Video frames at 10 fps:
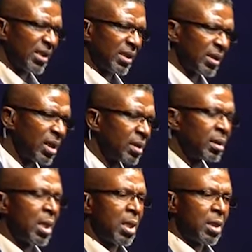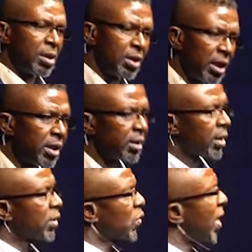his son,
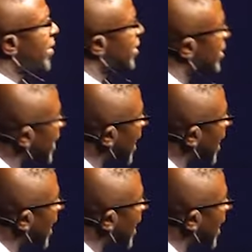Jesus Christ, to